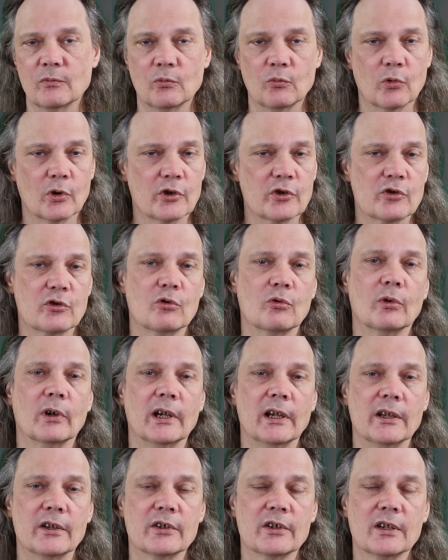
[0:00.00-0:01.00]
works
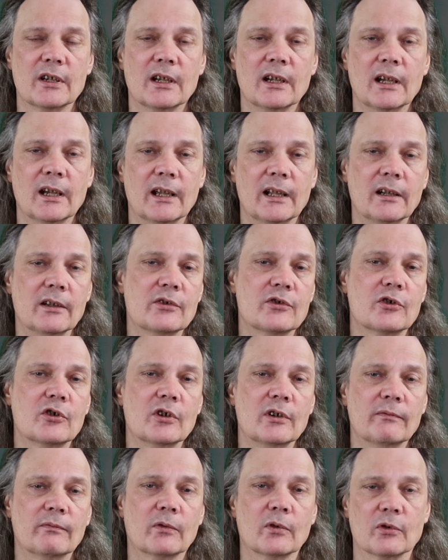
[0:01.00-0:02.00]
great, and it's
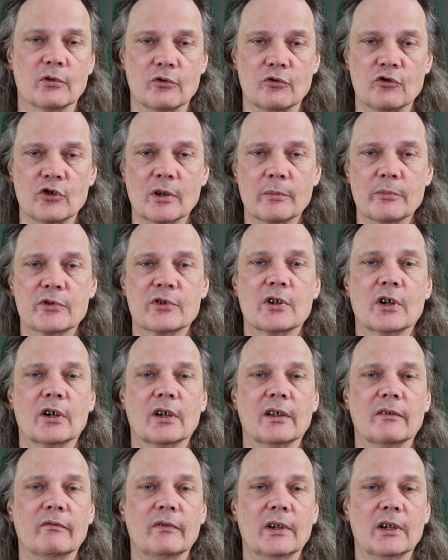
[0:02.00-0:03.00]
good for
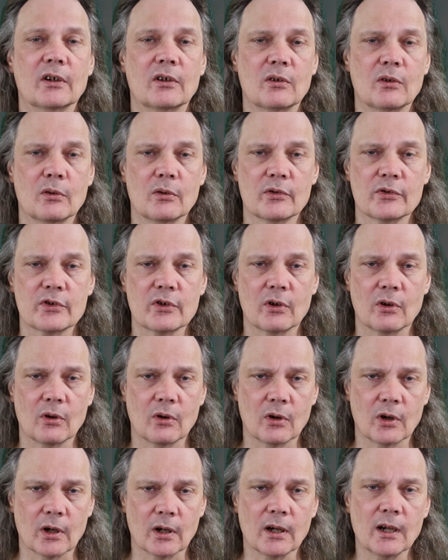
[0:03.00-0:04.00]
jump-starting vehicles
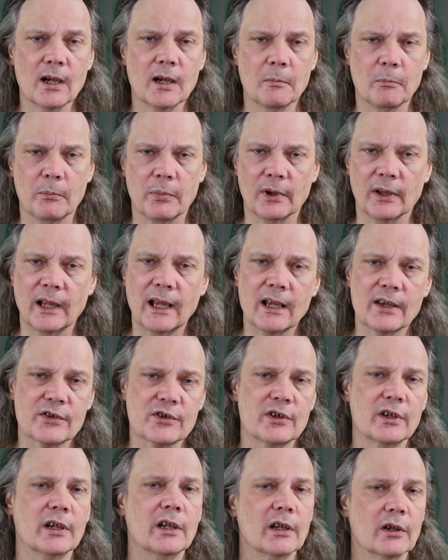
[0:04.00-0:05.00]
or
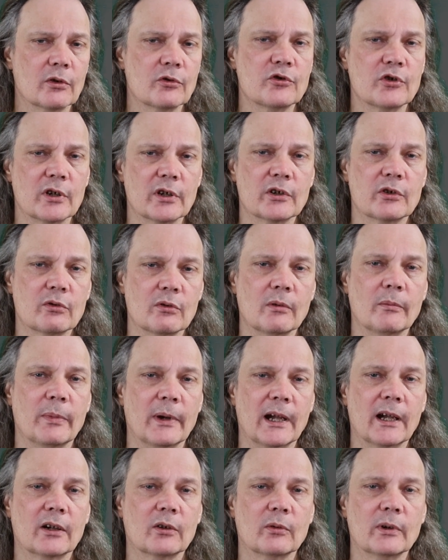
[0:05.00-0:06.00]
blasting energy into a
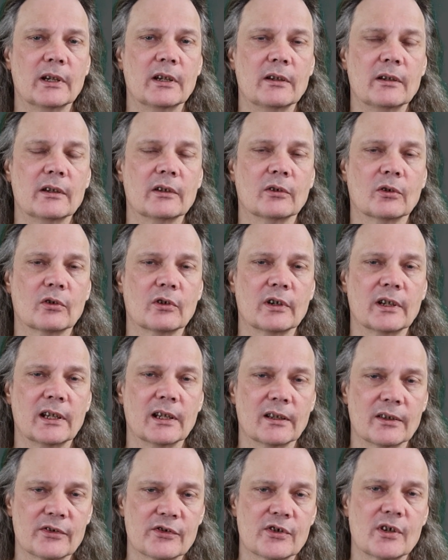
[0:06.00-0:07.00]
battery in order to
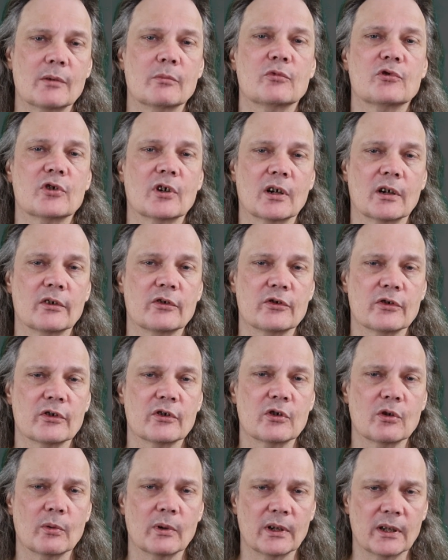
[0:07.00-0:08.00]
get some charge
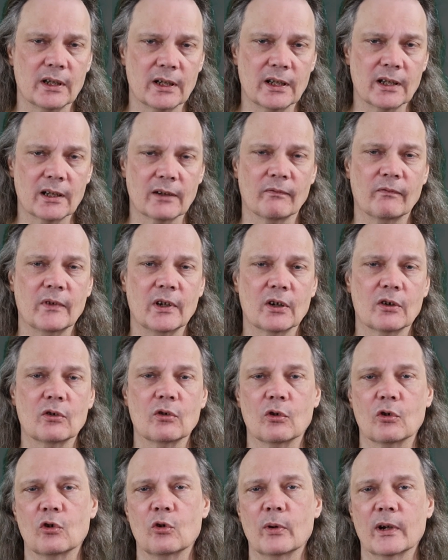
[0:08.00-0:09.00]
into it to get a
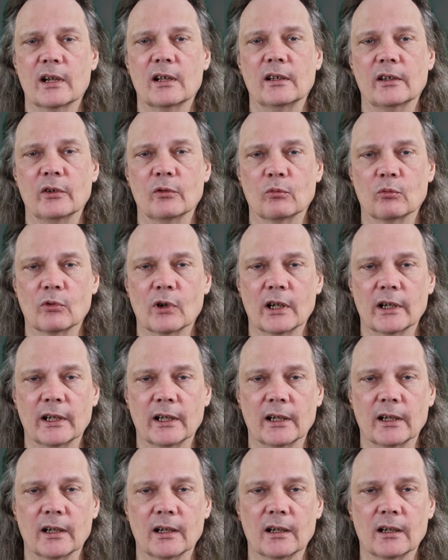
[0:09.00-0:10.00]
vehicle quickly
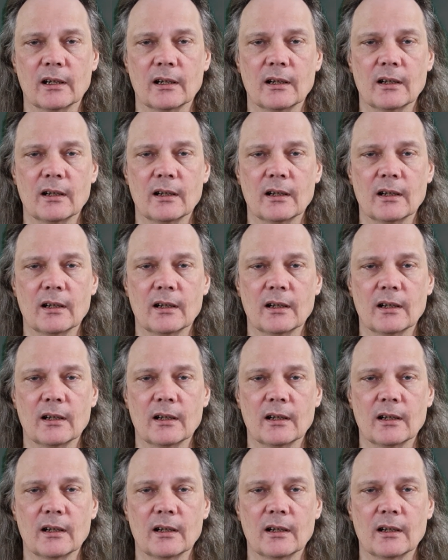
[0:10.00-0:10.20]
running.